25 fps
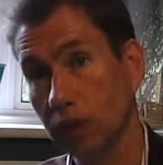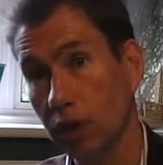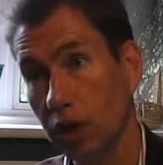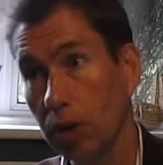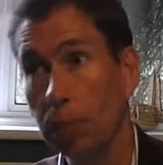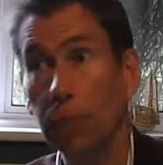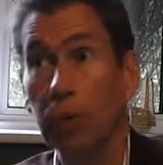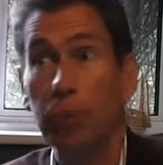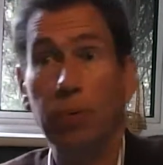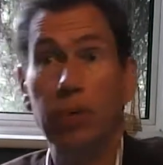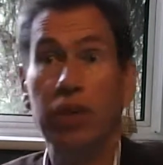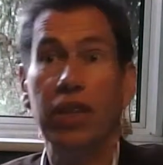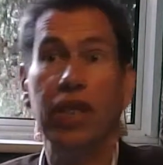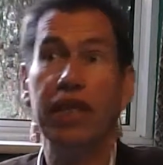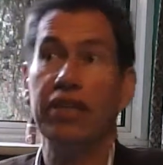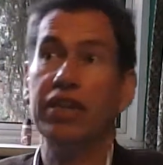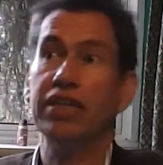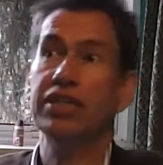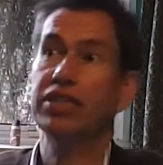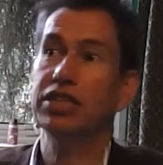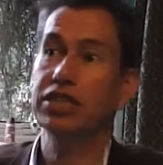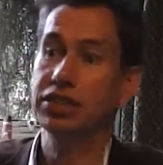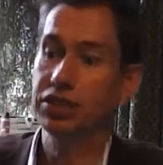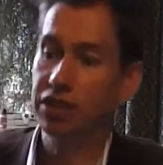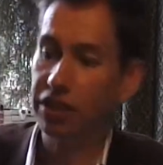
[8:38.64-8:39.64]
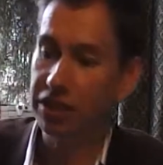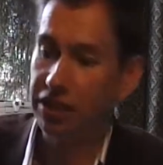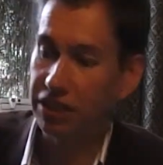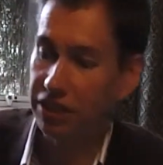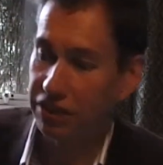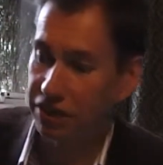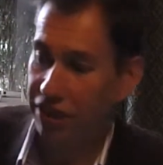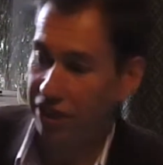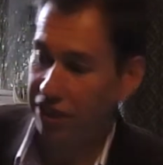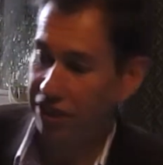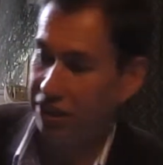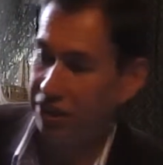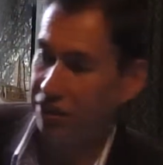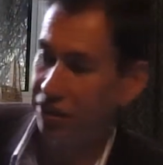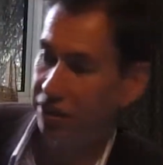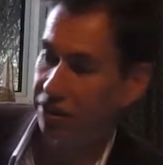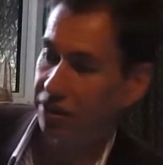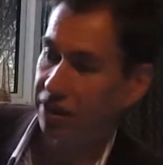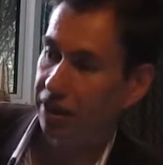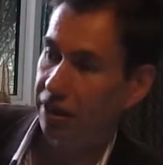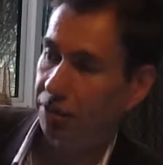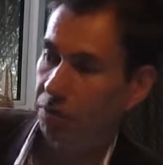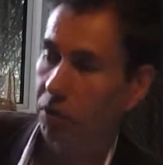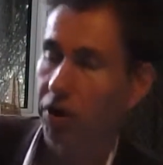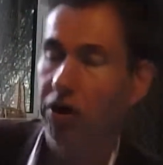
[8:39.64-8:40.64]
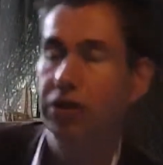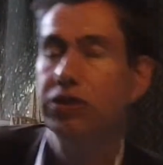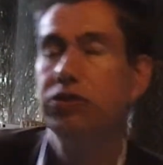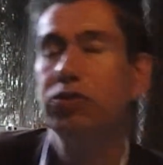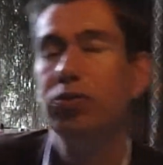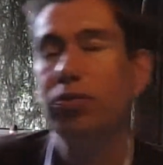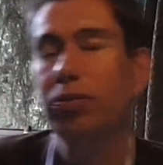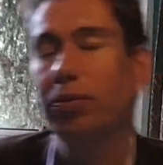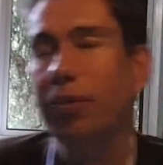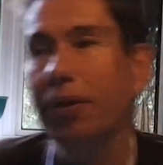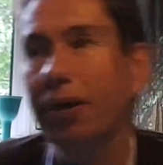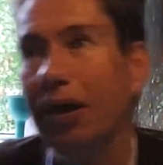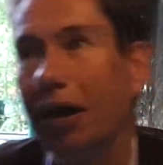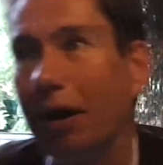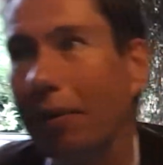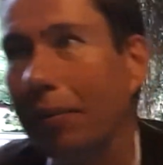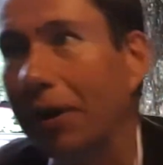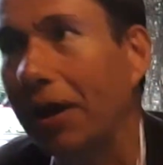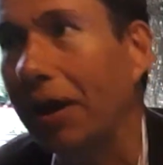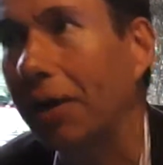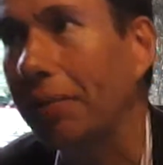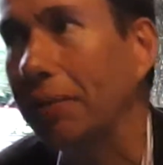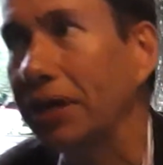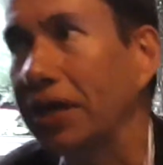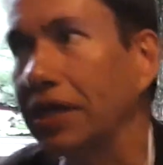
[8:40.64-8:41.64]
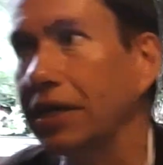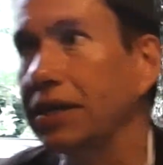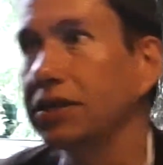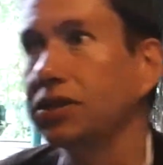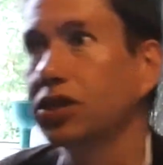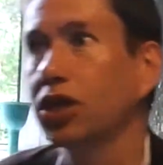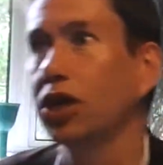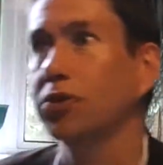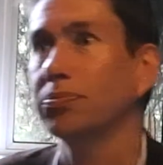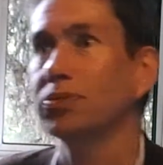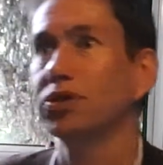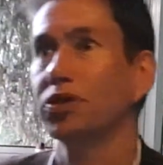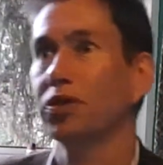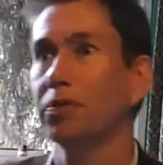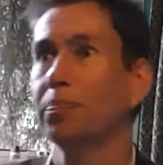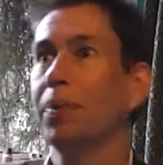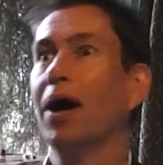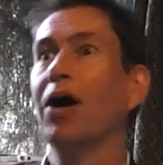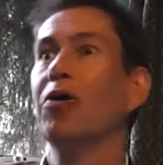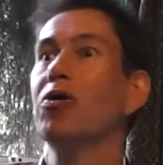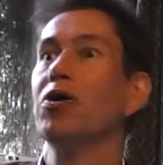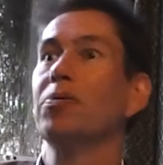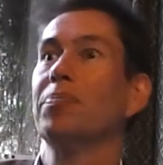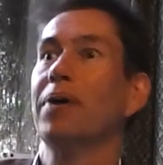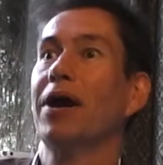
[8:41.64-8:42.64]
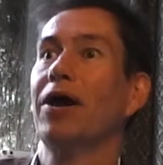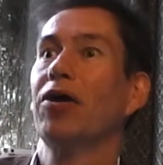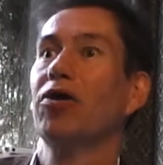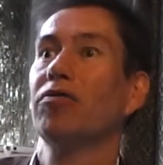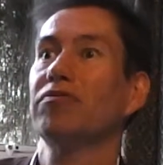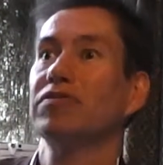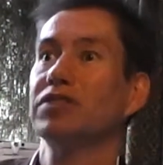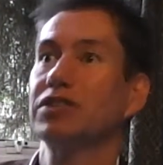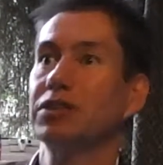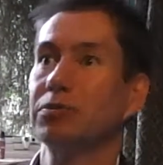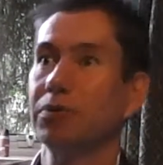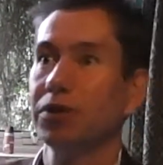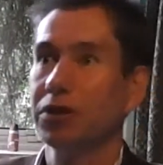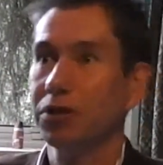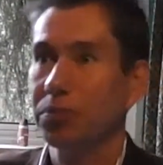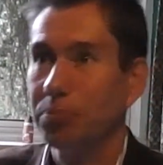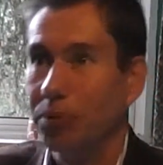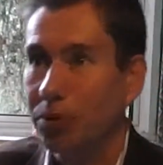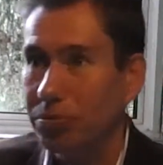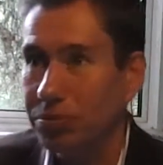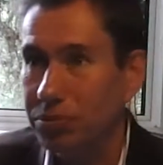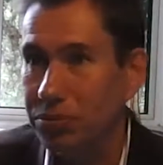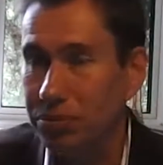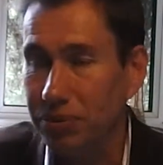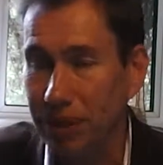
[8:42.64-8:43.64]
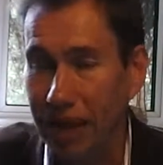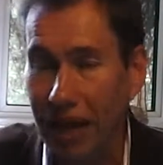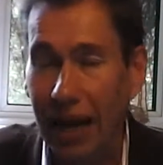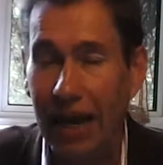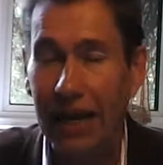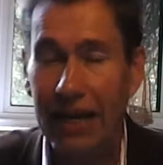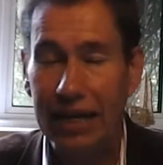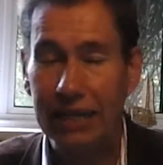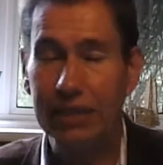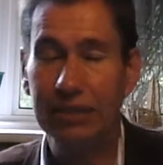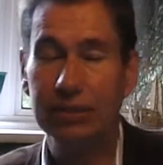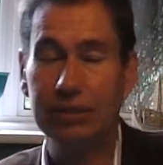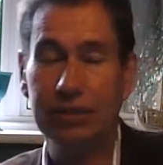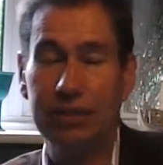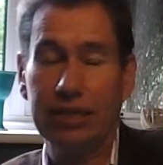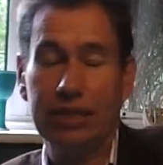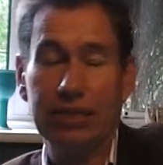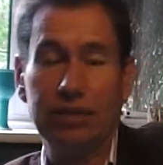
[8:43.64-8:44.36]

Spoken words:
But then this is the thing. What you're talking about. I mean, in terms of the polar bear, obviously one of the problems with that is